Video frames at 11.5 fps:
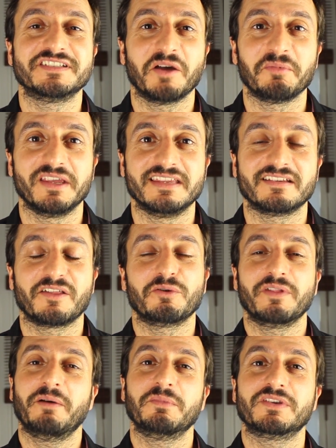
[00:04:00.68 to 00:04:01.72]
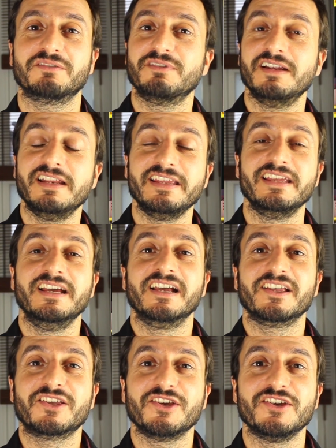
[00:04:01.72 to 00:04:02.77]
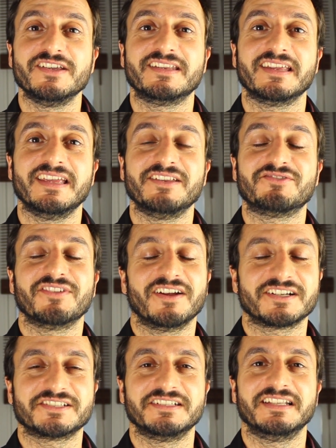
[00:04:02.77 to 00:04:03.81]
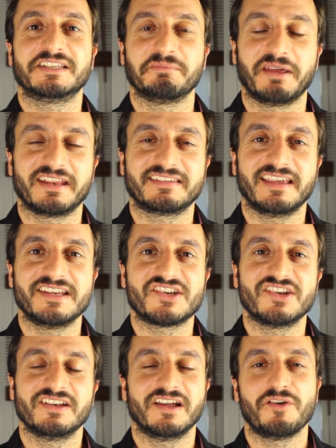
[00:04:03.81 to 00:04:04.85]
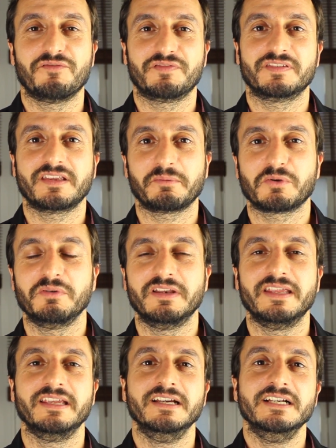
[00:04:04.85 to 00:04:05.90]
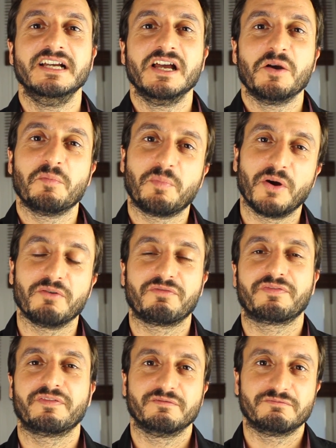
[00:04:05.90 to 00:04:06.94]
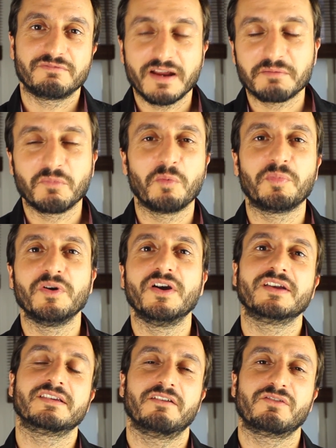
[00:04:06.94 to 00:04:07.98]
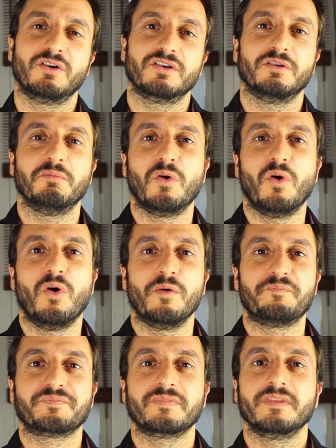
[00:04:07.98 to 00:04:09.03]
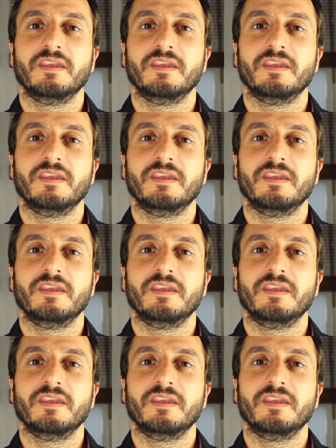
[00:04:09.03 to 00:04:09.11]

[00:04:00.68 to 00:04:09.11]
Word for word: for Dummies. I thought that was a really good introduction into meditation. I've subsequently both read more books, I've gone on more,